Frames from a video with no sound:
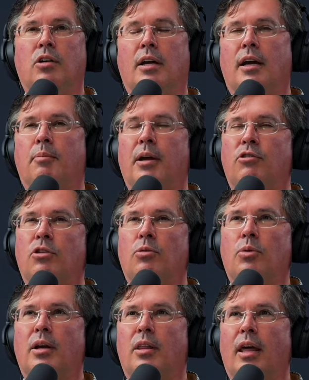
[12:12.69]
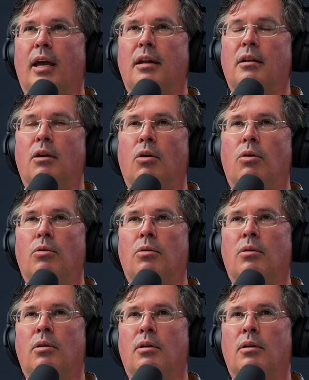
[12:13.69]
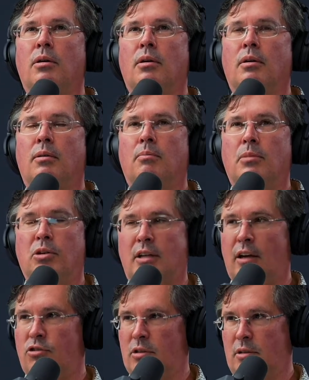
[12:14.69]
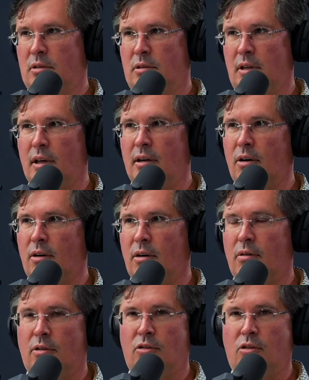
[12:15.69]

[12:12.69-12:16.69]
You got a patient with a known mutation in her